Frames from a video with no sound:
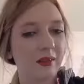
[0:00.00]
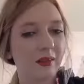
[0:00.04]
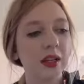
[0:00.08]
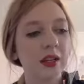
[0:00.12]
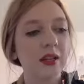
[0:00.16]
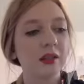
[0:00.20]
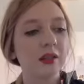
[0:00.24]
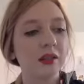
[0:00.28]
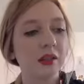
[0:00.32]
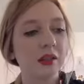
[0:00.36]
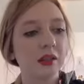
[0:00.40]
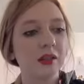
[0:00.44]

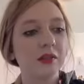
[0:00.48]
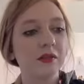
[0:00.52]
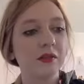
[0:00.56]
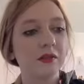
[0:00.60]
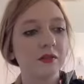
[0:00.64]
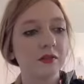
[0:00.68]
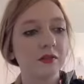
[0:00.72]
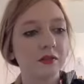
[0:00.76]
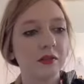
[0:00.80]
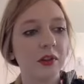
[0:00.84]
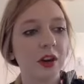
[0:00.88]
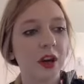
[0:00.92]
deserve
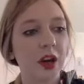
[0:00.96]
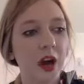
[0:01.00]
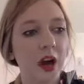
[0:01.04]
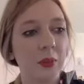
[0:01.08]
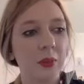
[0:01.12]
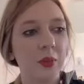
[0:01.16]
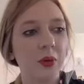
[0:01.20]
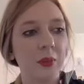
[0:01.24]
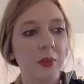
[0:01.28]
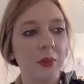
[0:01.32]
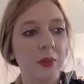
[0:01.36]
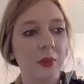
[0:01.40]
a
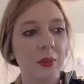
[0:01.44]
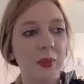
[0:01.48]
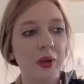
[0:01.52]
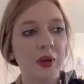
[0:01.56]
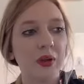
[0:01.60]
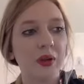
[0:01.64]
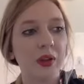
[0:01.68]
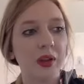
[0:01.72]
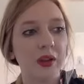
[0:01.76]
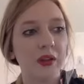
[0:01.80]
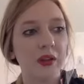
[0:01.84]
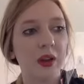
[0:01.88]
couple $1
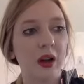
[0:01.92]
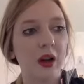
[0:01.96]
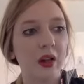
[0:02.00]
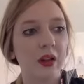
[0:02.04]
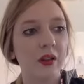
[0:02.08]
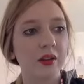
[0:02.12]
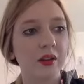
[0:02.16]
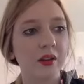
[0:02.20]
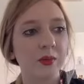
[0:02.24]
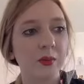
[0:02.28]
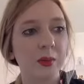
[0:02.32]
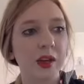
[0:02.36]

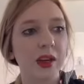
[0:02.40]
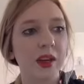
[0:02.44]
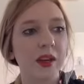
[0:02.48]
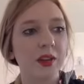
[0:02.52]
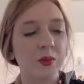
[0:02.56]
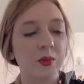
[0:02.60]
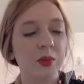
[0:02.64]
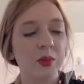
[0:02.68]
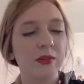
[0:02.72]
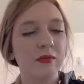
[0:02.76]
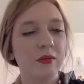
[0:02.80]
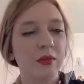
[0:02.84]
billion
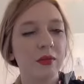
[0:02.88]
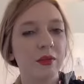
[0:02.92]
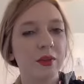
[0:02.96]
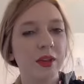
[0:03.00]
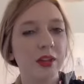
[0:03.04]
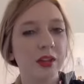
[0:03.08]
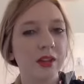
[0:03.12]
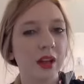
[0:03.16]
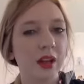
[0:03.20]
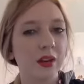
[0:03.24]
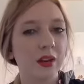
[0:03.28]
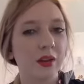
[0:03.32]
because we've
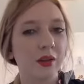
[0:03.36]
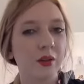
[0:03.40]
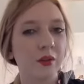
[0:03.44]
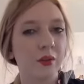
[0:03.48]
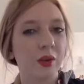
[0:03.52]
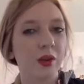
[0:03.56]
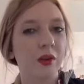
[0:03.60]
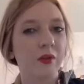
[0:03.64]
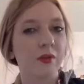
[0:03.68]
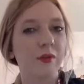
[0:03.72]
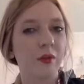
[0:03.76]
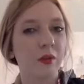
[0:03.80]
already done all the
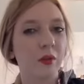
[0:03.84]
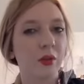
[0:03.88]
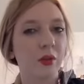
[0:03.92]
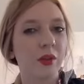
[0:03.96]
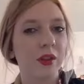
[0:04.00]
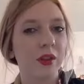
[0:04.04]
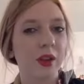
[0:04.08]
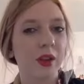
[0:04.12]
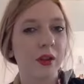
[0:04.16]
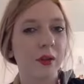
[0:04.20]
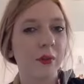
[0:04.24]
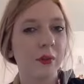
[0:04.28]
work for
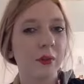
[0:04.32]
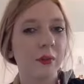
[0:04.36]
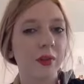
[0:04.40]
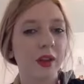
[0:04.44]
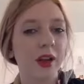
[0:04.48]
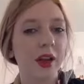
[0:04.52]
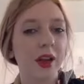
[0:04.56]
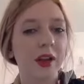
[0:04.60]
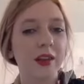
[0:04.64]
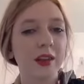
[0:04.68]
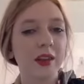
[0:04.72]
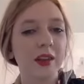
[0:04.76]
them.
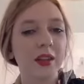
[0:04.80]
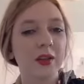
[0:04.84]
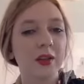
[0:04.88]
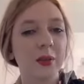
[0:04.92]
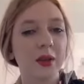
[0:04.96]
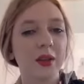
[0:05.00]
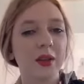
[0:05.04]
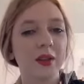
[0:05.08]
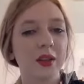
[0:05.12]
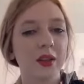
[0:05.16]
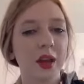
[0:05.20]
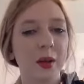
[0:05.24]
Like I think it
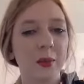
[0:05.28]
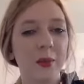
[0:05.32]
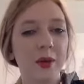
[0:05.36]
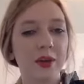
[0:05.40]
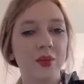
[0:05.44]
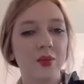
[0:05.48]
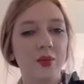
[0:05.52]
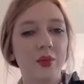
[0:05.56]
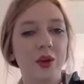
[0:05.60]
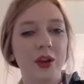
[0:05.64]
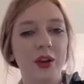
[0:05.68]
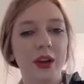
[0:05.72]
depends on how
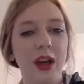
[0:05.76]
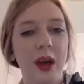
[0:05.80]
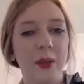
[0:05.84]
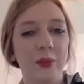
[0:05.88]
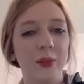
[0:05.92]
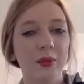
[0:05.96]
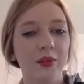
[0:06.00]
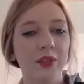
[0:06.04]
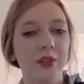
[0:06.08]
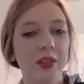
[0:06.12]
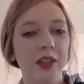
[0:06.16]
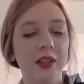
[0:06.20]
much work
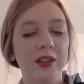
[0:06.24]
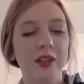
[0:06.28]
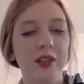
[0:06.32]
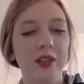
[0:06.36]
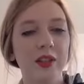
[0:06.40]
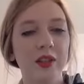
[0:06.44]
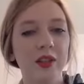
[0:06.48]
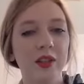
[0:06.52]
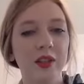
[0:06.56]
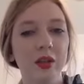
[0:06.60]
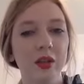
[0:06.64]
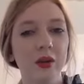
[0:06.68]
Apple needs
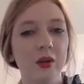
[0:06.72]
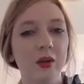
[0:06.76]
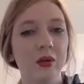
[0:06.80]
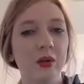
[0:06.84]
to do.